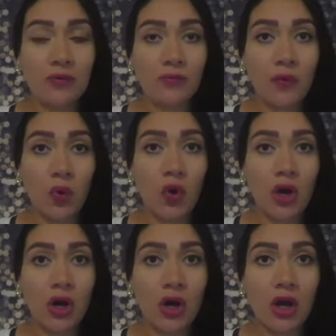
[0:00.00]

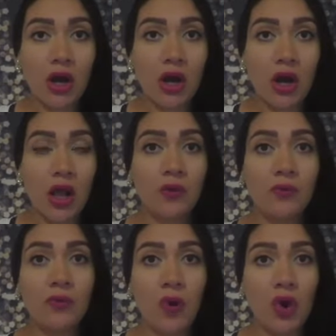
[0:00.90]
for
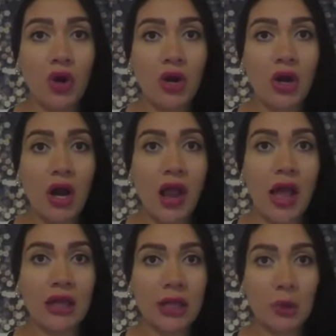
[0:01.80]
for
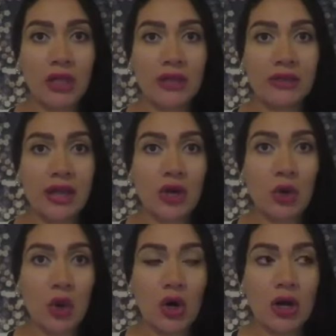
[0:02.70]
Halloween
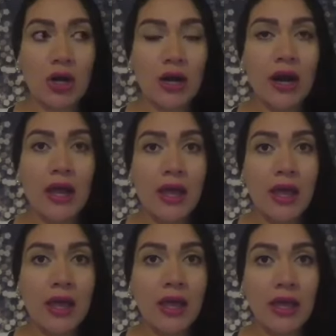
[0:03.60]
decor
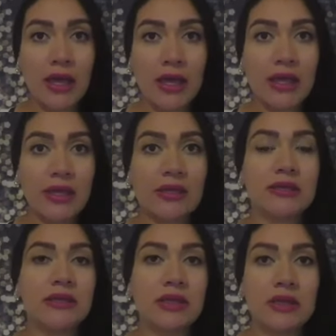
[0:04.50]

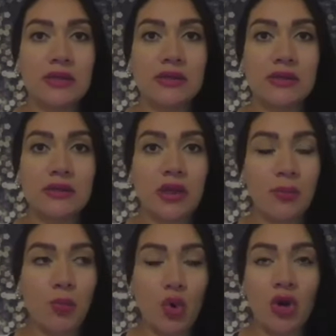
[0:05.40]
and
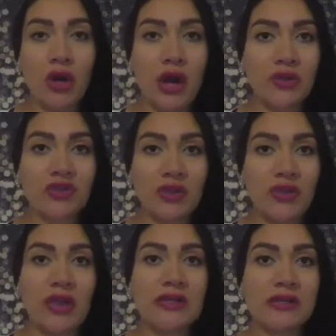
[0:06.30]
more extra
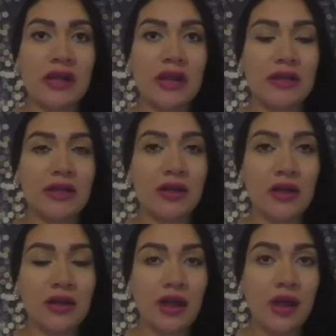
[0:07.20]
things that I
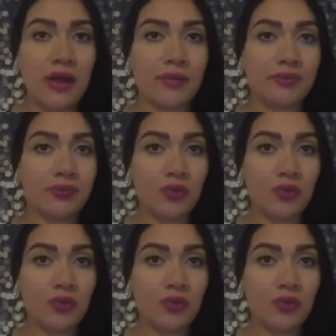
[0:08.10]
needed um,